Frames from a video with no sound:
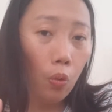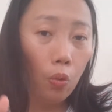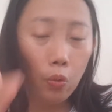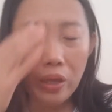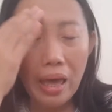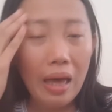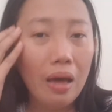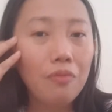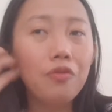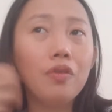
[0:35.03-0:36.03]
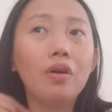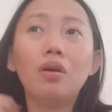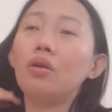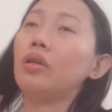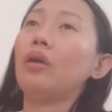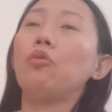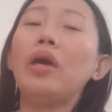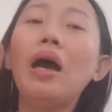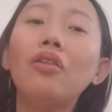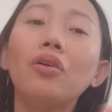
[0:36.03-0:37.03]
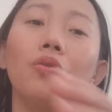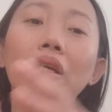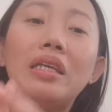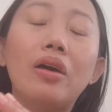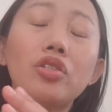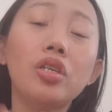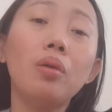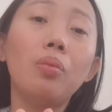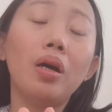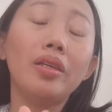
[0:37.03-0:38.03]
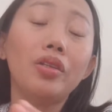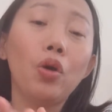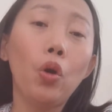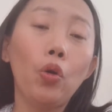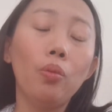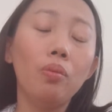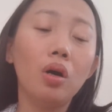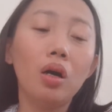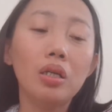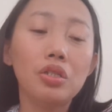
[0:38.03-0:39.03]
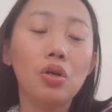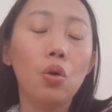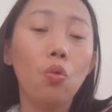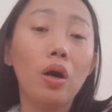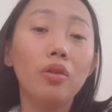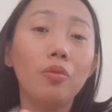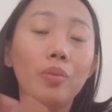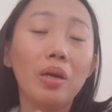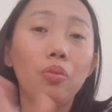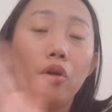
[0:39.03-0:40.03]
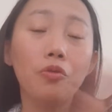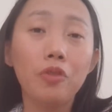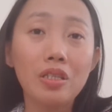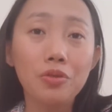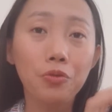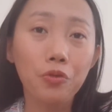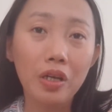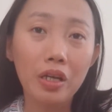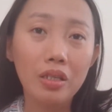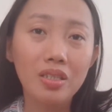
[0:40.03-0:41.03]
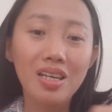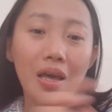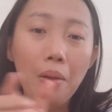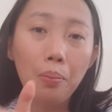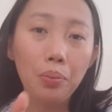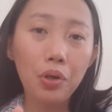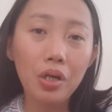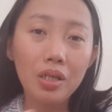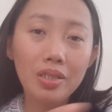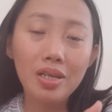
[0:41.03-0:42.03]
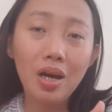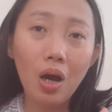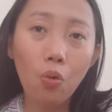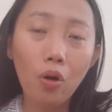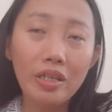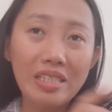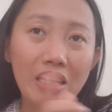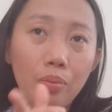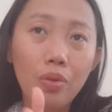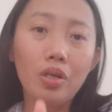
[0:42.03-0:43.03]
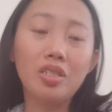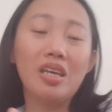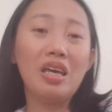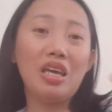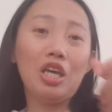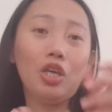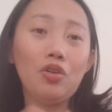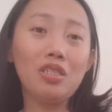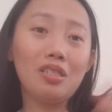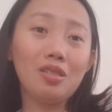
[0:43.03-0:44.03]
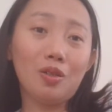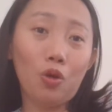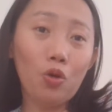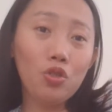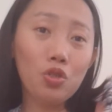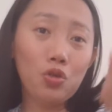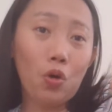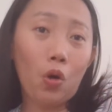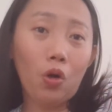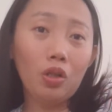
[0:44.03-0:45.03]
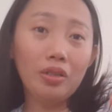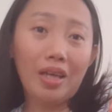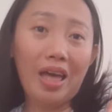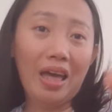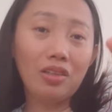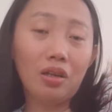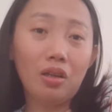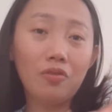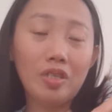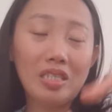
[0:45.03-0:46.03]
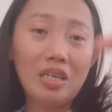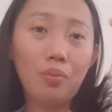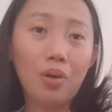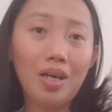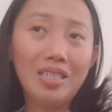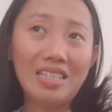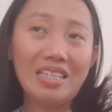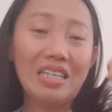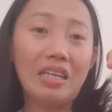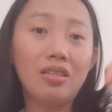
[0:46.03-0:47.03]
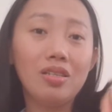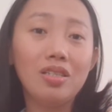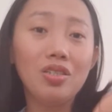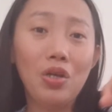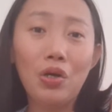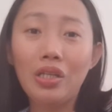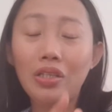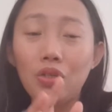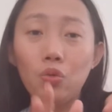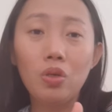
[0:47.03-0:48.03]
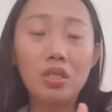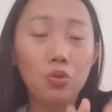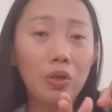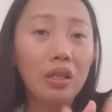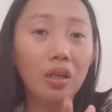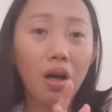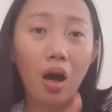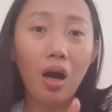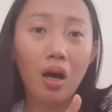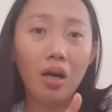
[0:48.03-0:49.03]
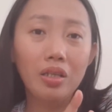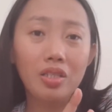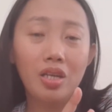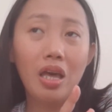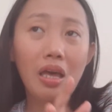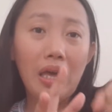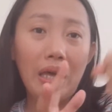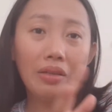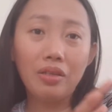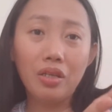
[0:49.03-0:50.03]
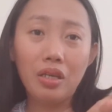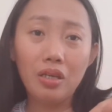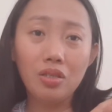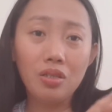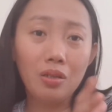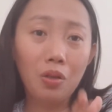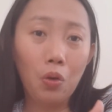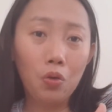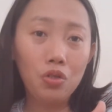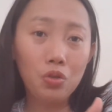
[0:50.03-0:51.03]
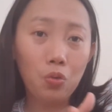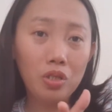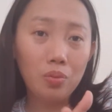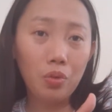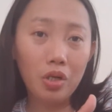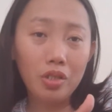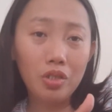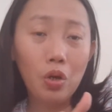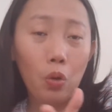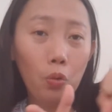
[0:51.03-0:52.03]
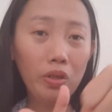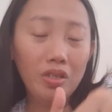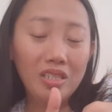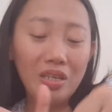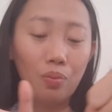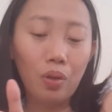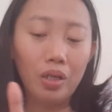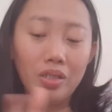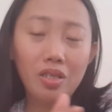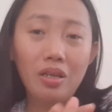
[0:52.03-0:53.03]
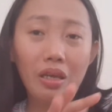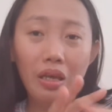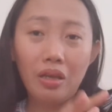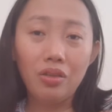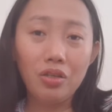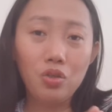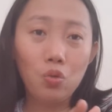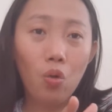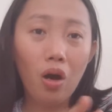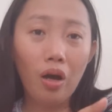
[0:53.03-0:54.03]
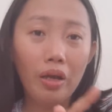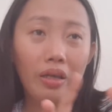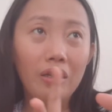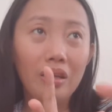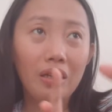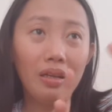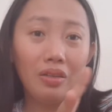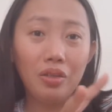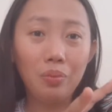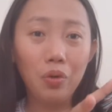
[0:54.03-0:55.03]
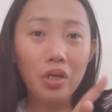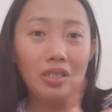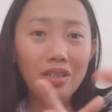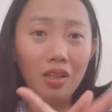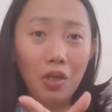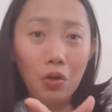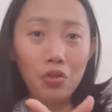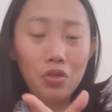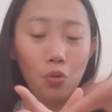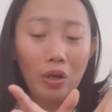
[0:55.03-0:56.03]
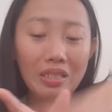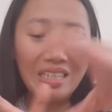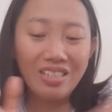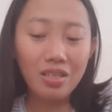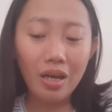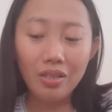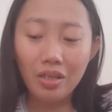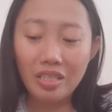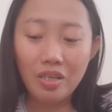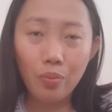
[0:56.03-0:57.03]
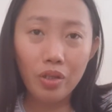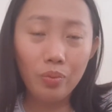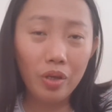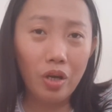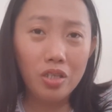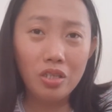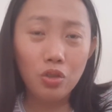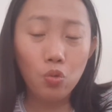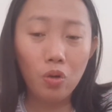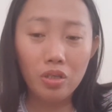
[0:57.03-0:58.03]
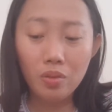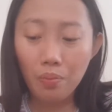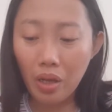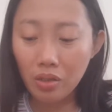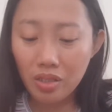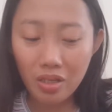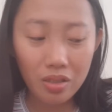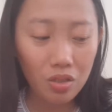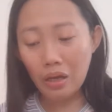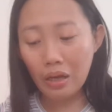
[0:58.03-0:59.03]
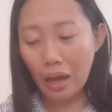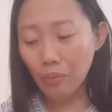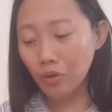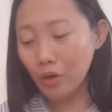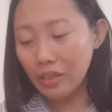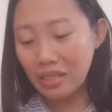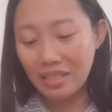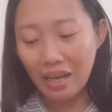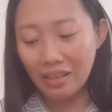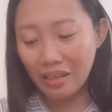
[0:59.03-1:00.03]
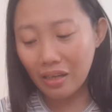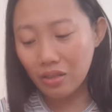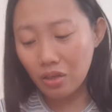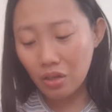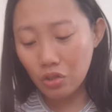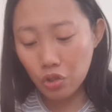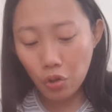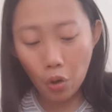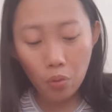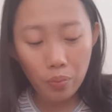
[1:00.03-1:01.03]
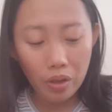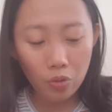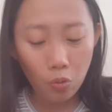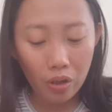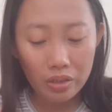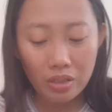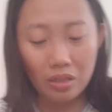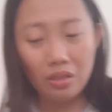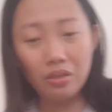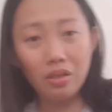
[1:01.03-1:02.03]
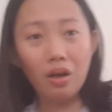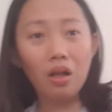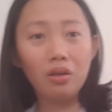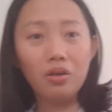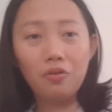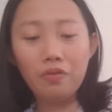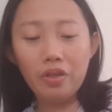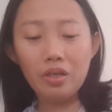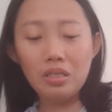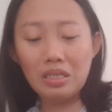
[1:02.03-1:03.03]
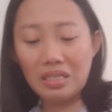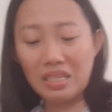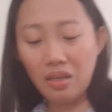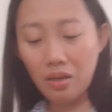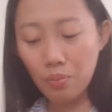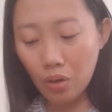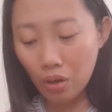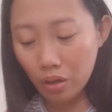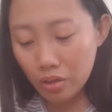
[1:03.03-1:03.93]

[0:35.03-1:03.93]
we have we had already a teapot at home, but one of my boyfriend's friend burned our teapot. He used his clothes to hold the handle of the teapot, and he doesn't know that it was real hot and his clothes was burned with the teapot, and that's why the burnt clothes went inside the teapot because it was melted. I'm already excited to open what's the color of this teapot.